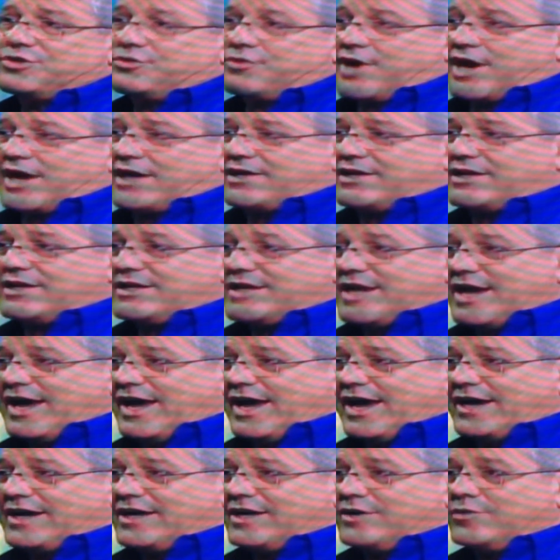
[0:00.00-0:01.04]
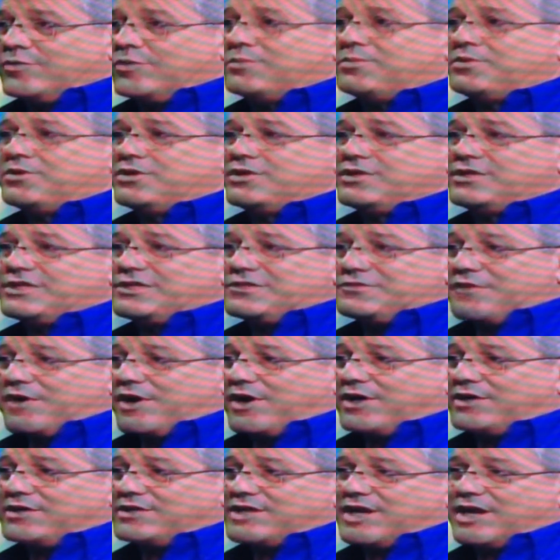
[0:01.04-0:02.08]
direct attack, and we're putting these
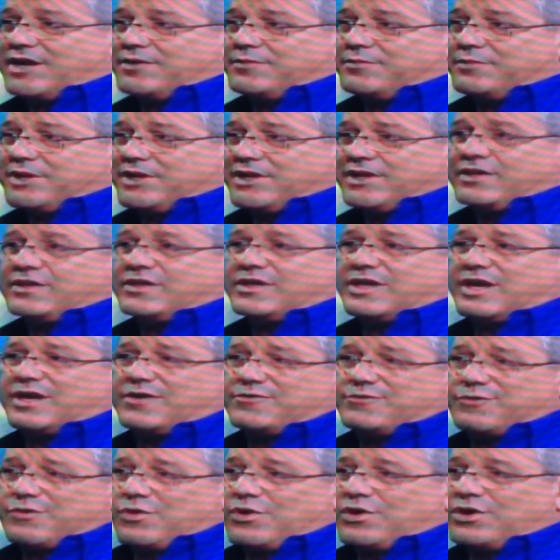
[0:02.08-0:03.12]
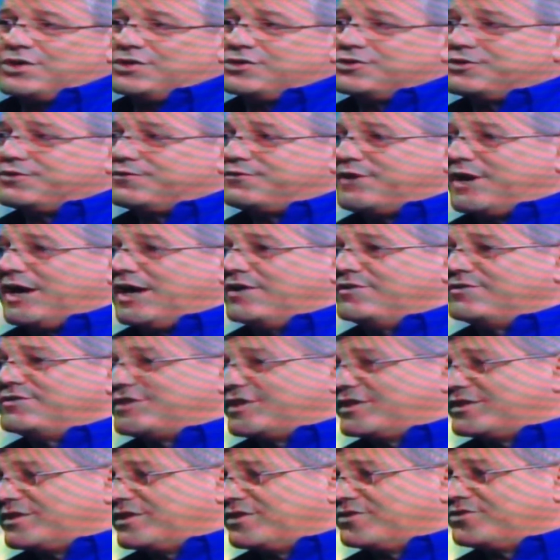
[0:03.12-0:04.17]
fires out immediately at 400, 500,
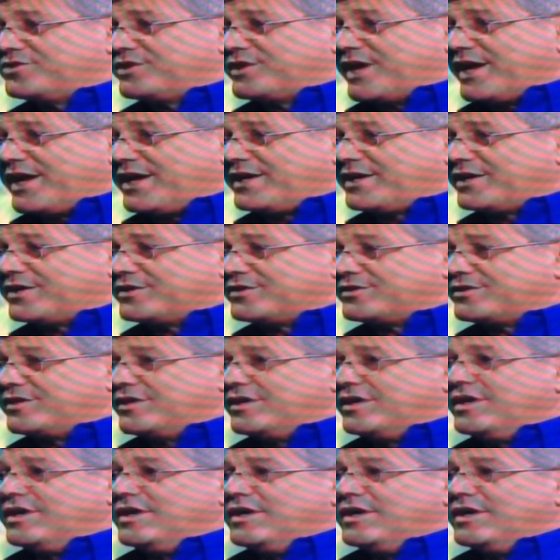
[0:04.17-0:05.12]
600 acres.